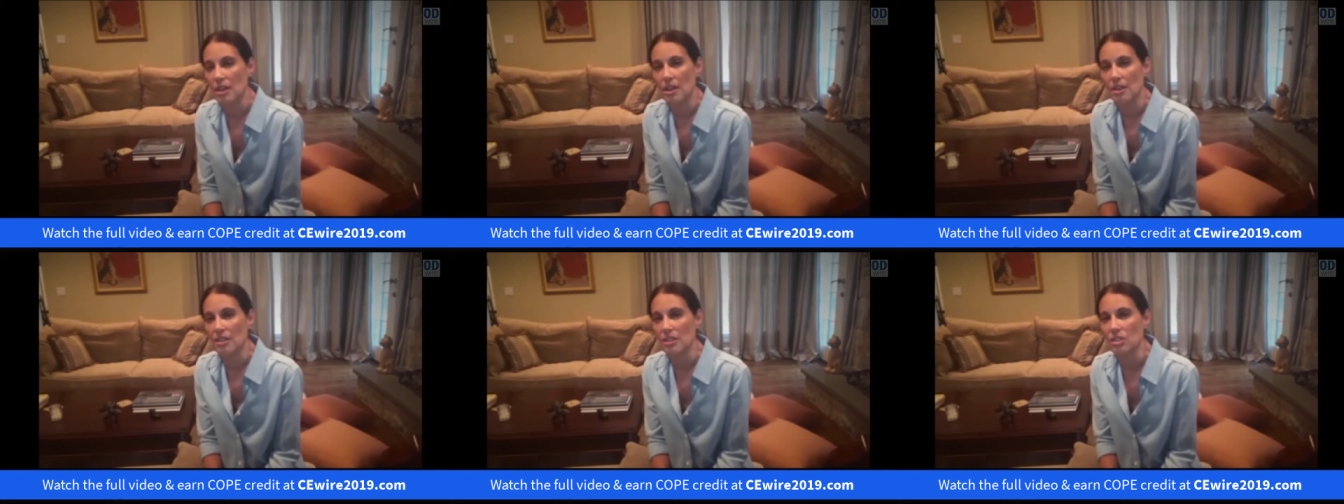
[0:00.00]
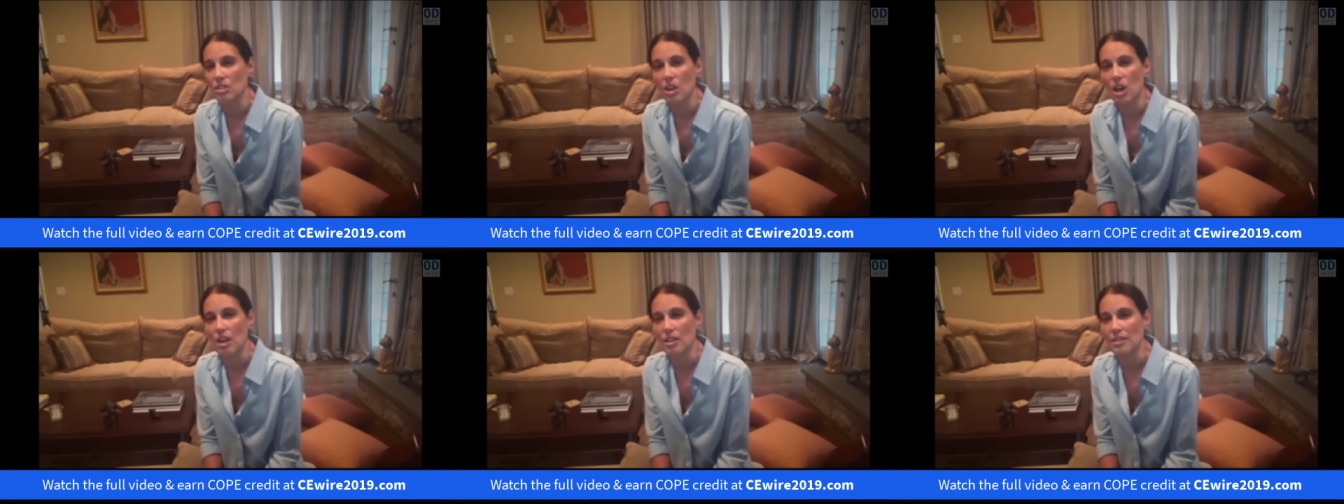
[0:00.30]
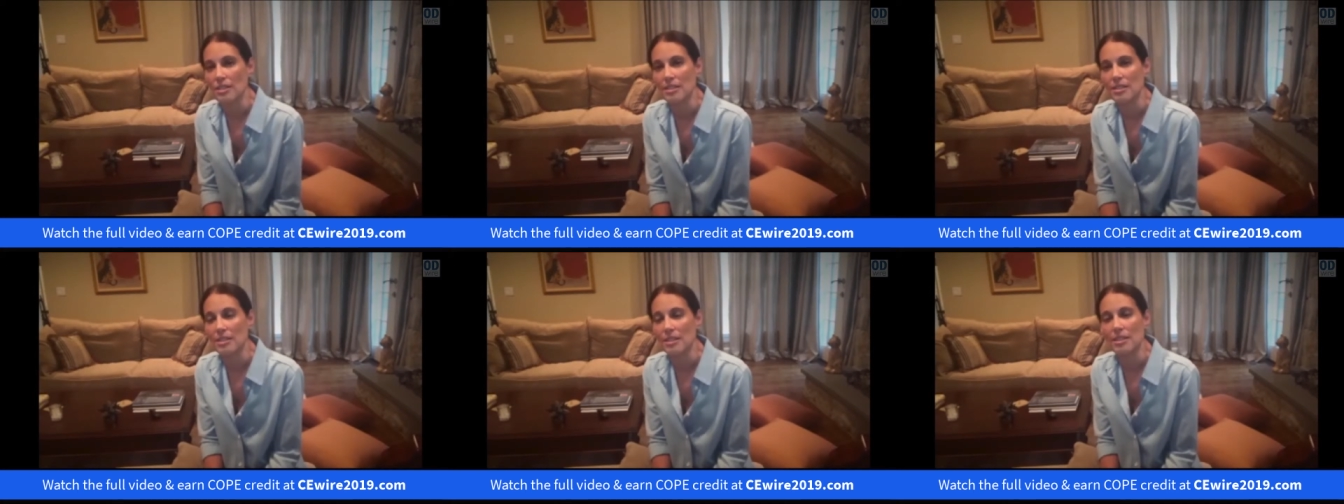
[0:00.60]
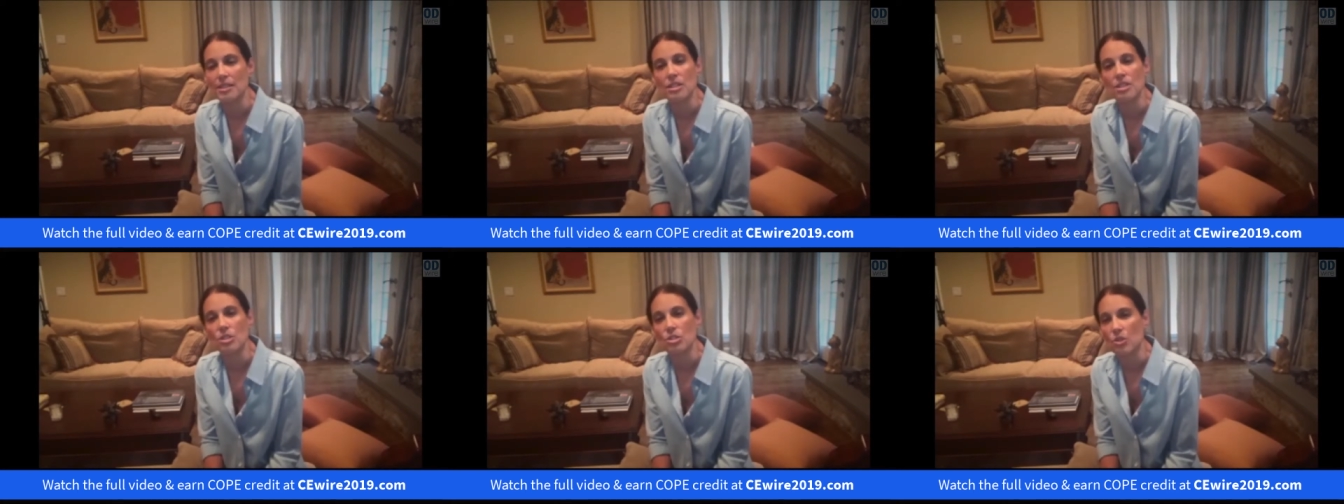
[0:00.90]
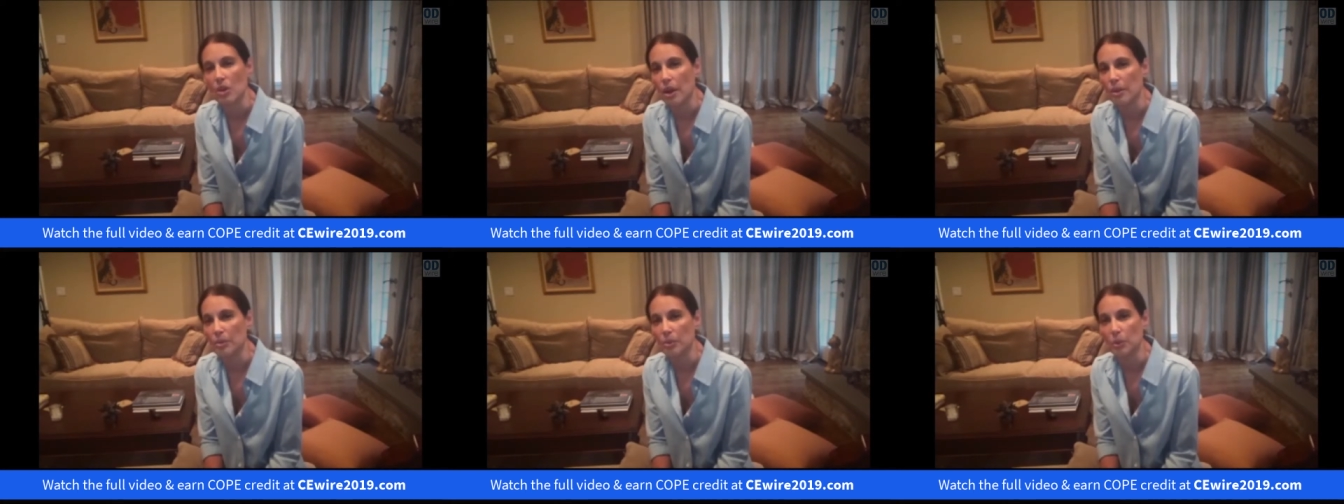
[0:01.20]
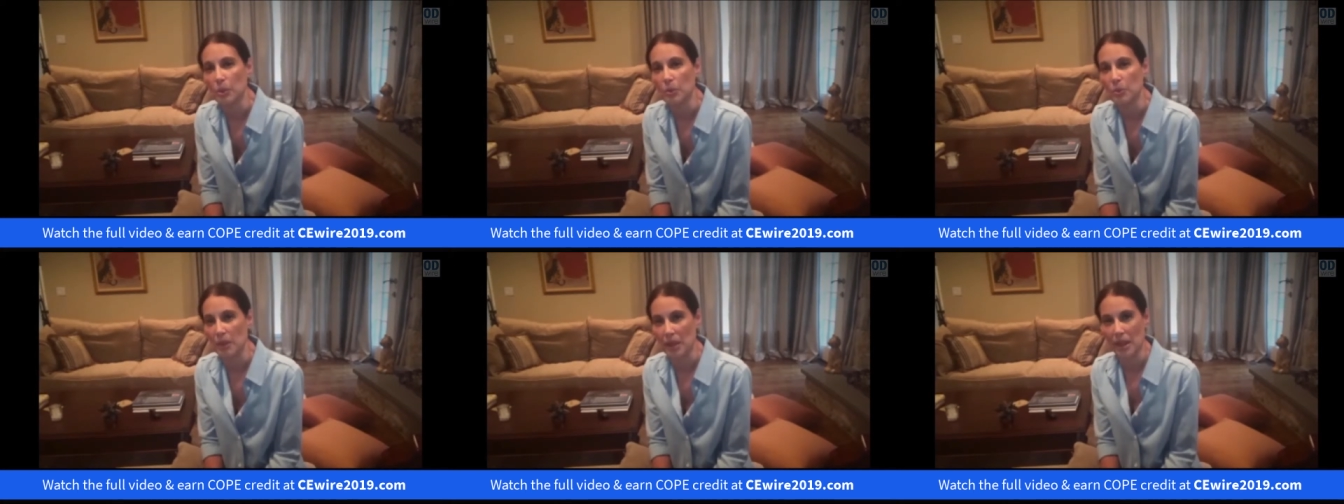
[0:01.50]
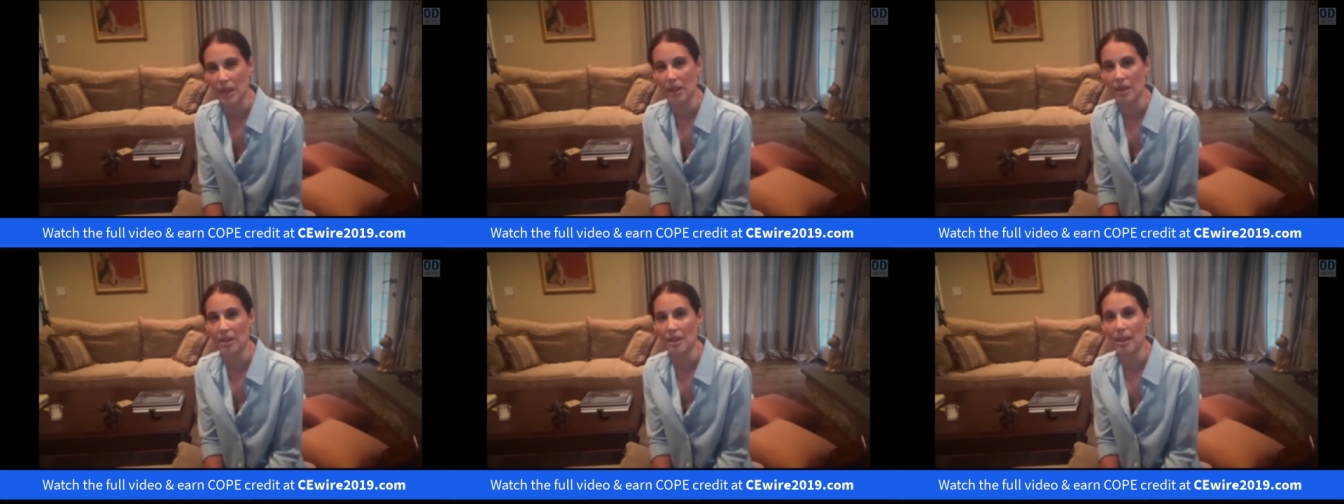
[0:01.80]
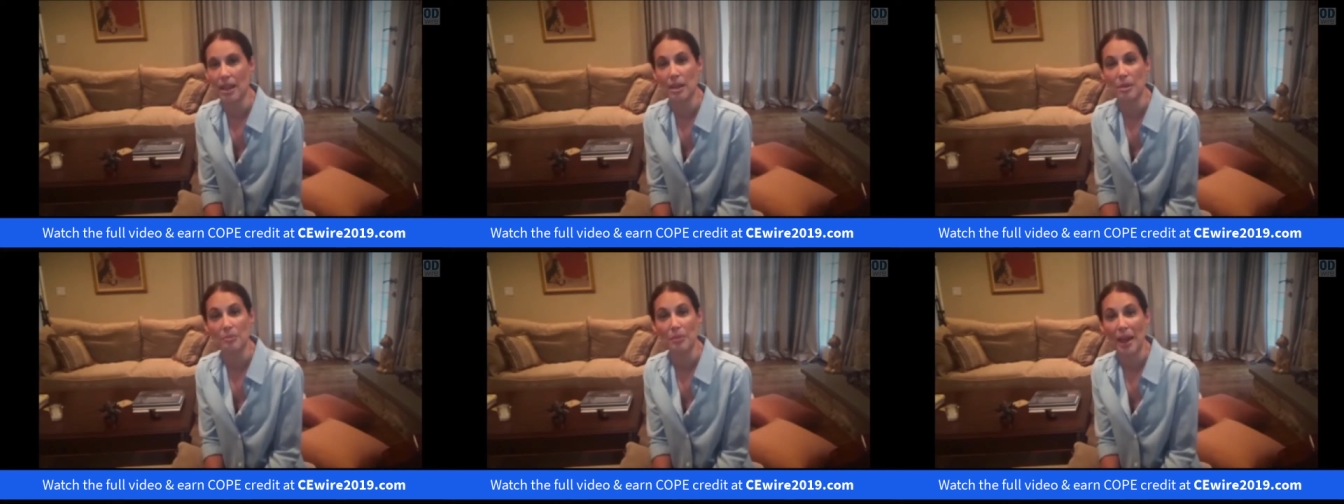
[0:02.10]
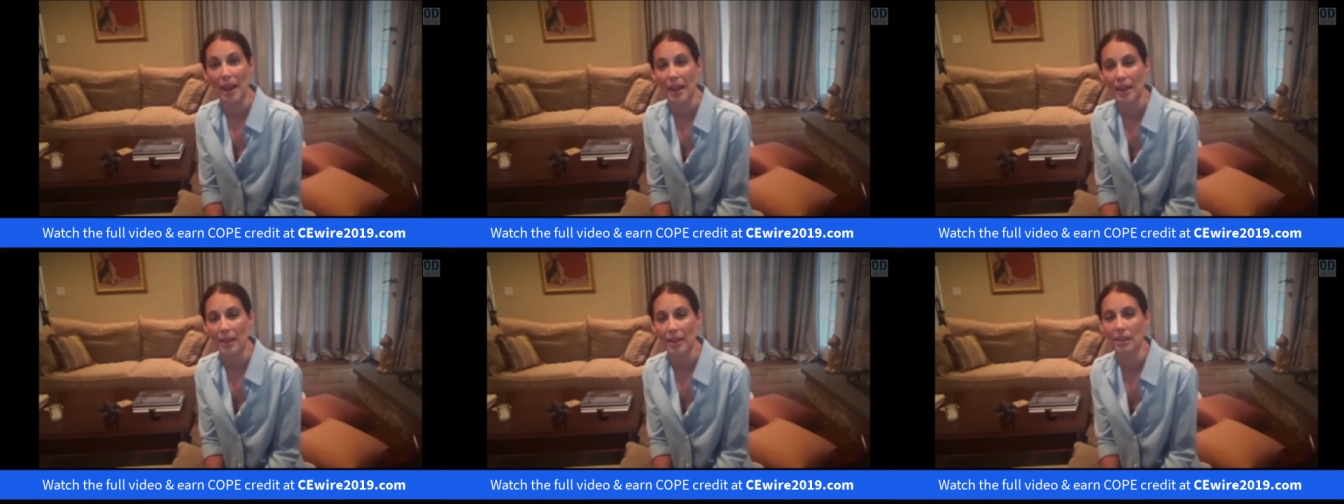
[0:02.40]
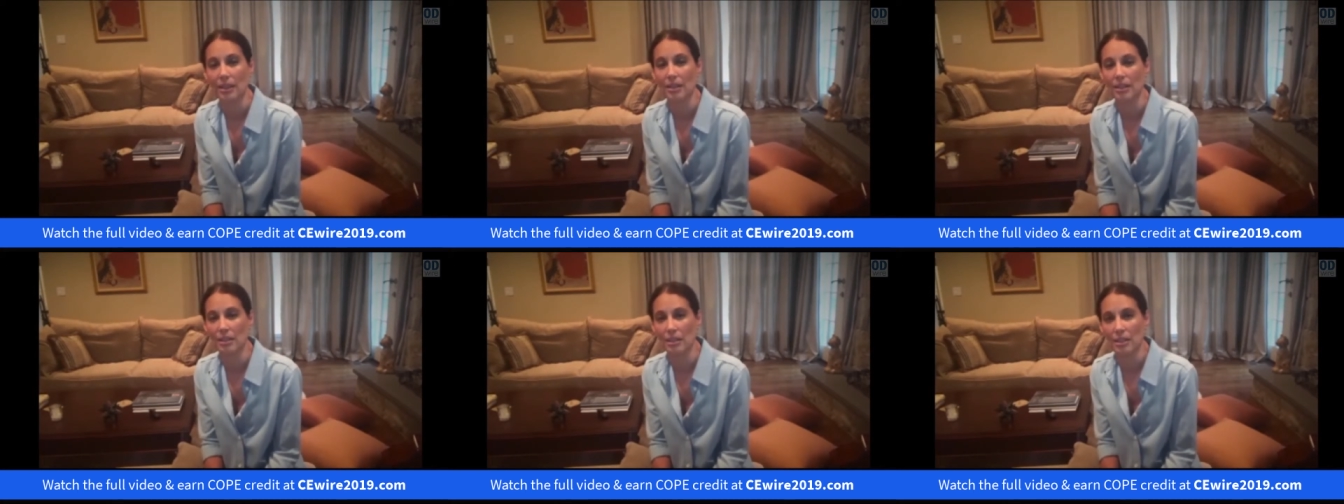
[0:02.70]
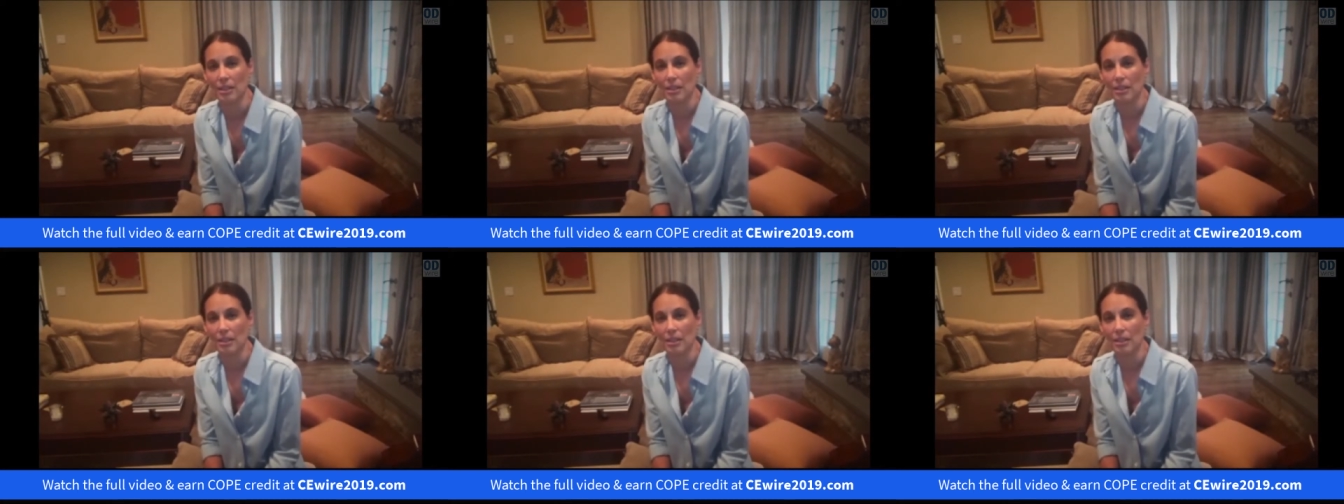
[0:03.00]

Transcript: This causes indescribable pain and panic.